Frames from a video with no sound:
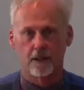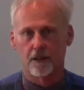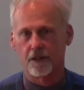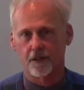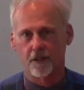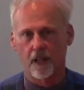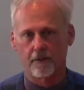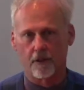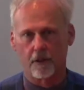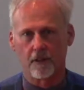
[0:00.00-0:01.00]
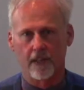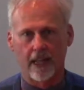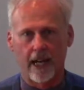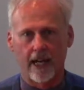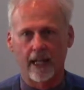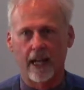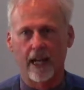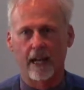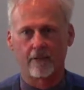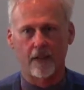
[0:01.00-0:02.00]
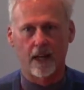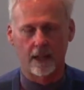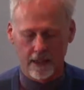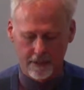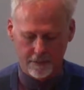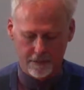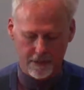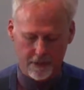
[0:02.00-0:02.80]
discover that I have not lived."